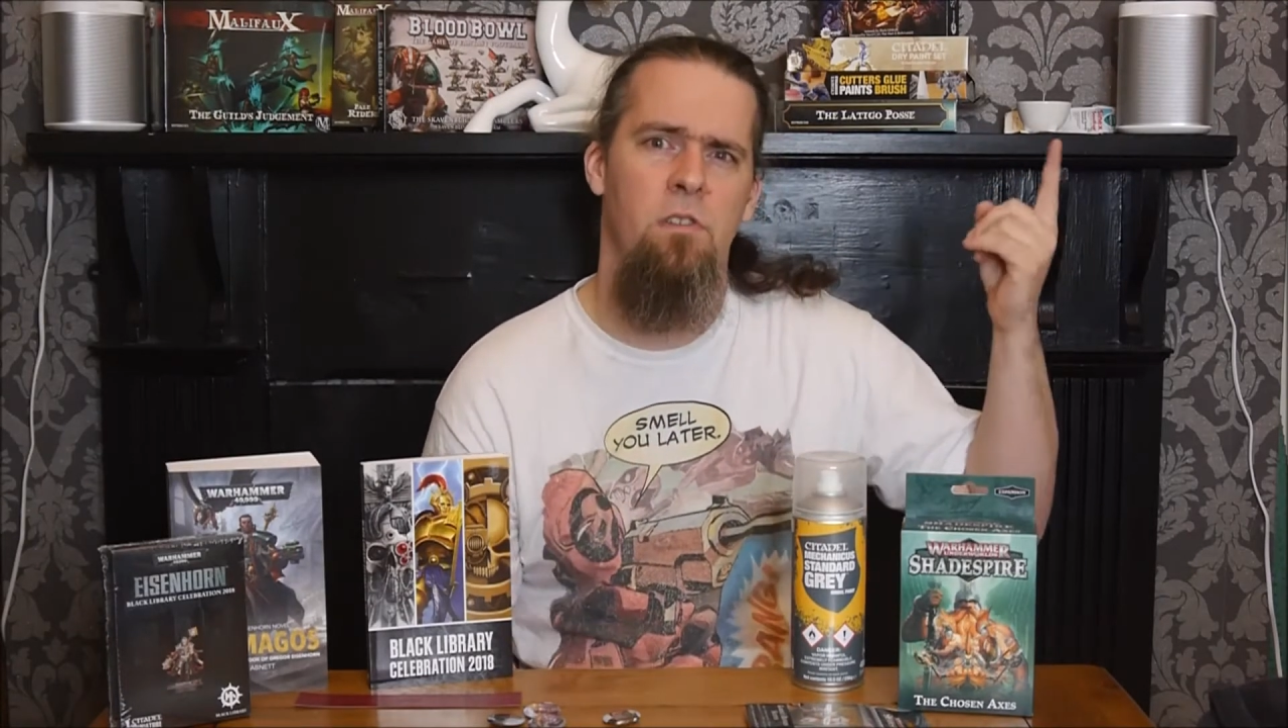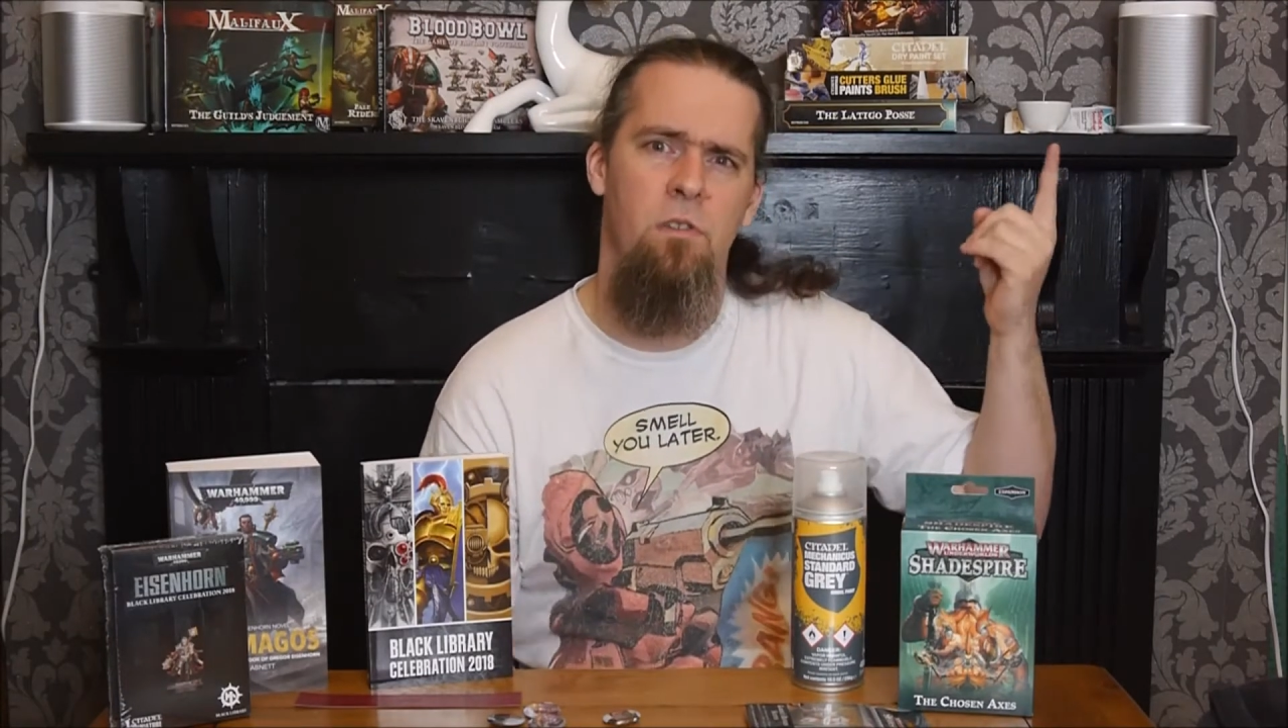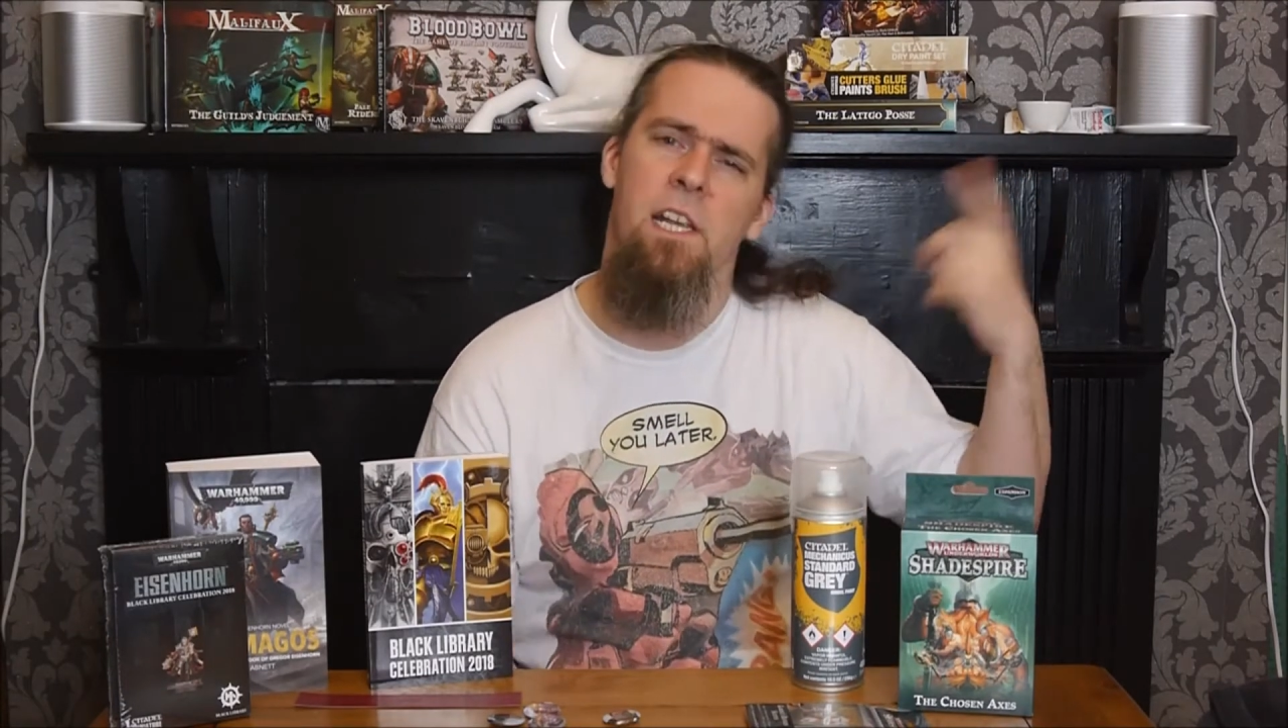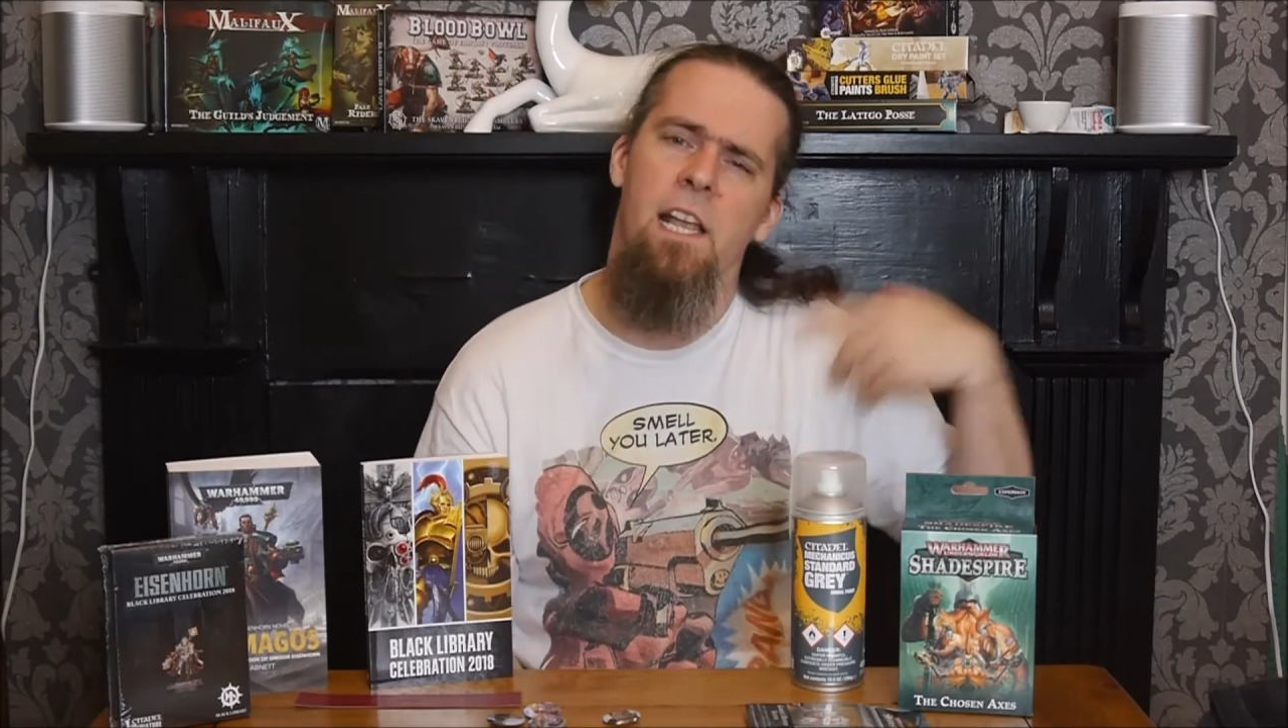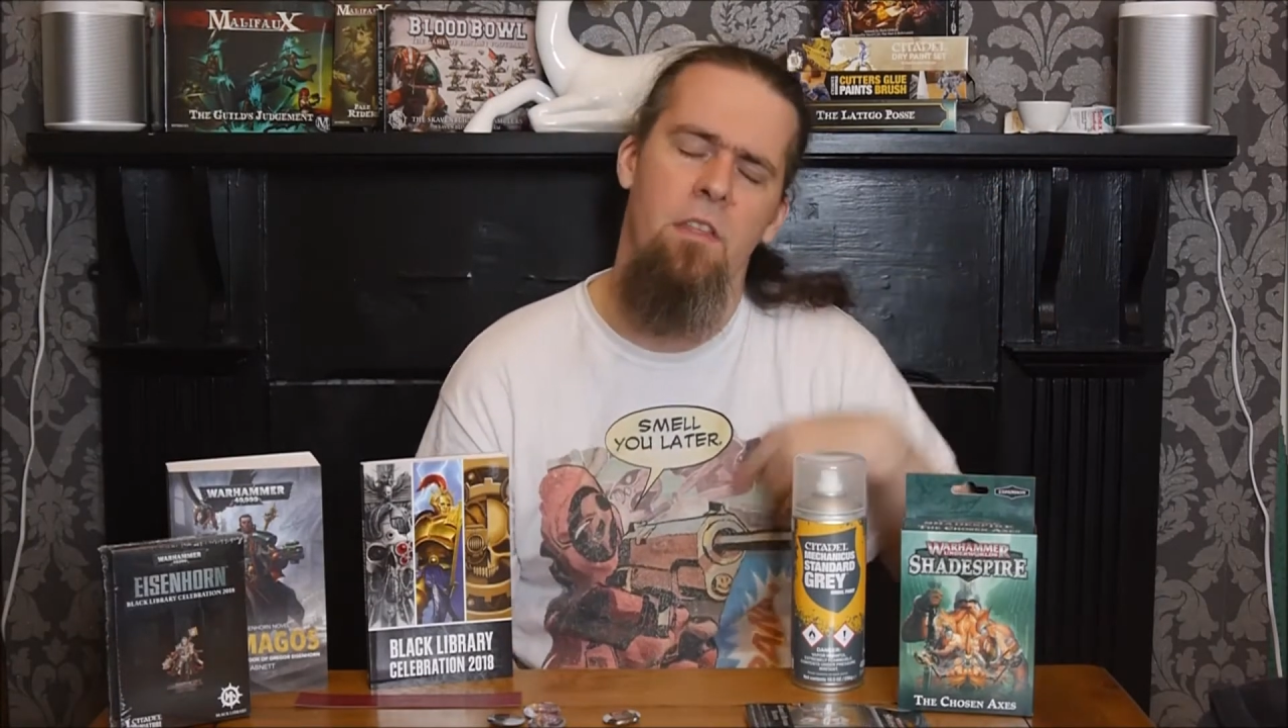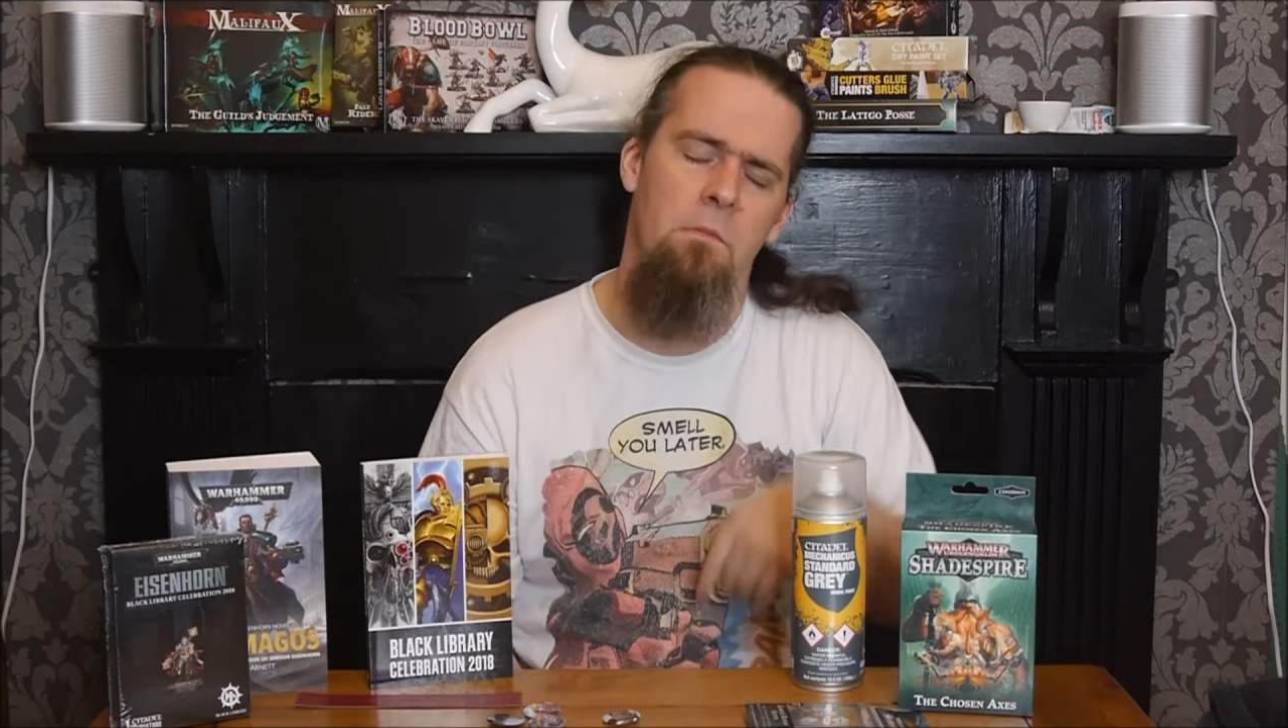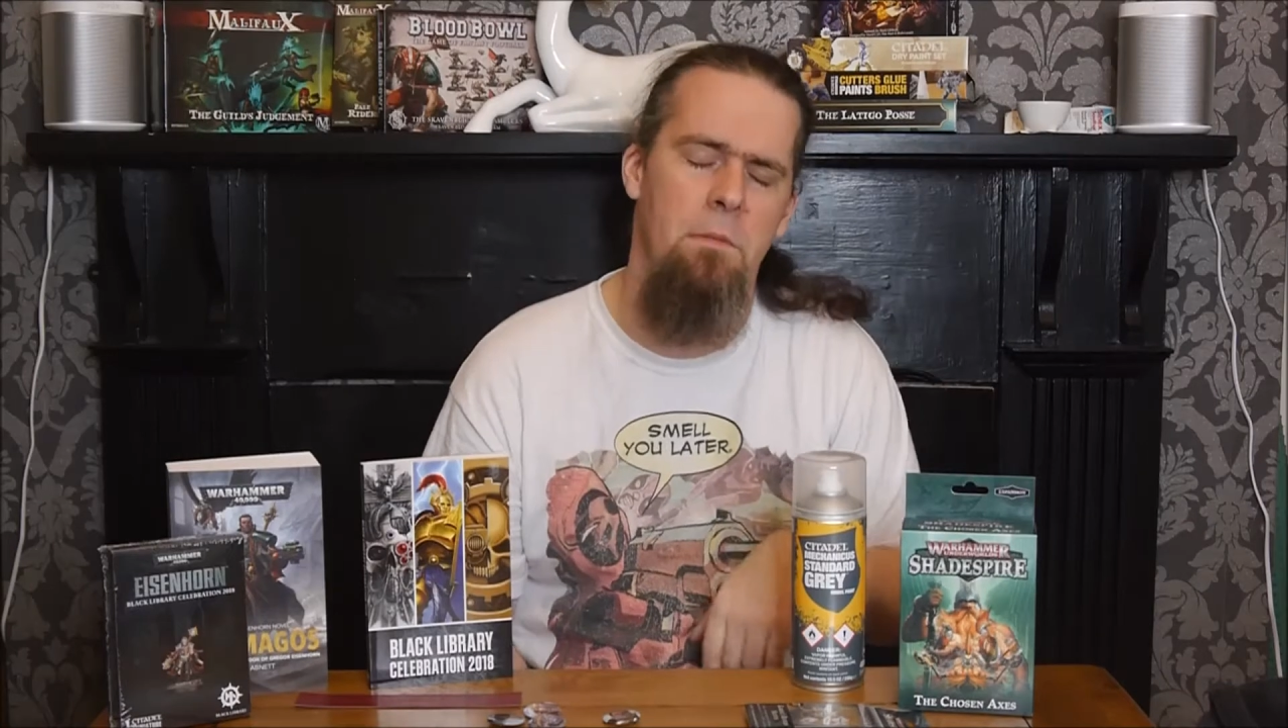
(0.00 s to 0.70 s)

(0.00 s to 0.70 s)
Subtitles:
do check out the